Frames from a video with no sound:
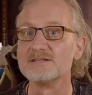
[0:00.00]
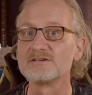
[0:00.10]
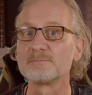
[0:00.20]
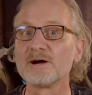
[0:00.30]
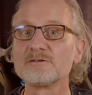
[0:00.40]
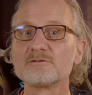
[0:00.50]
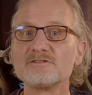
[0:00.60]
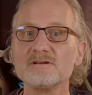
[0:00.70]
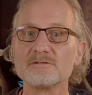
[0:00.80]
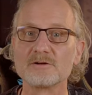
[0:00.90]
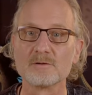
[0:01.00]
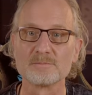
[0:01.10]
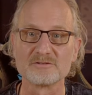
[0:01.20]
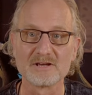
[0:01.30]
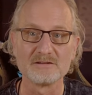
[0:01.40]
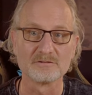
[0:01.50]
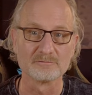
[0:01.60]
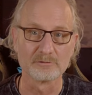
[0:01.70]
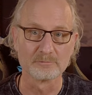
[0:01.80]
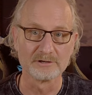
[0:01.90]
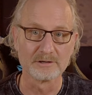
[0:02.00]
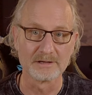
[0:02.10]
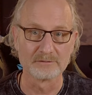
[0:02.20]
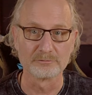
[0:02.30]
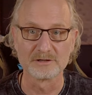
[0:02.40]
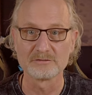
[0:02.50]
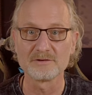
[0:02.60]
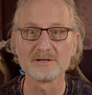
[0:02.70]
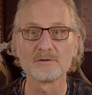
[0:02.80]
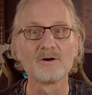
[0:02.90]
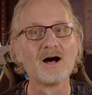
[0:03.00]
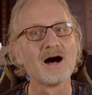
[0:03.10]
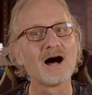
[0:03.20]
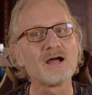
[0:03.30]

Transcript: Despite receiving compensation from Reolink for this video,